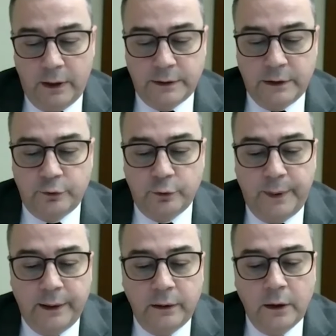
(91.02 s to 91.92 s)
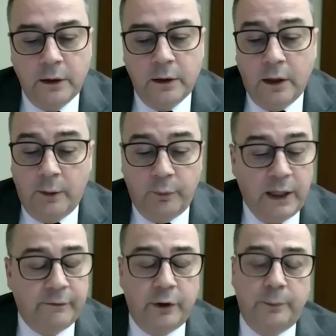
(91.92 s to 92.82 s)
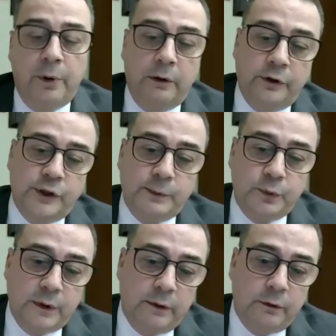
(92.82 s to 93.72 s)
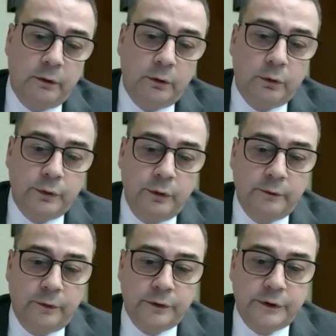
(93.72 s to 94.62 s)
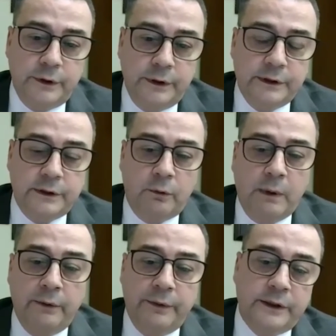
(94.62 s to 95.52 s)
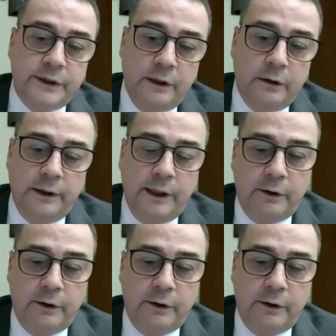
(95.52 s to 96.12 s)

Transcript: uh, Central Penn. Um, we have other partnerships with other local universities around us here in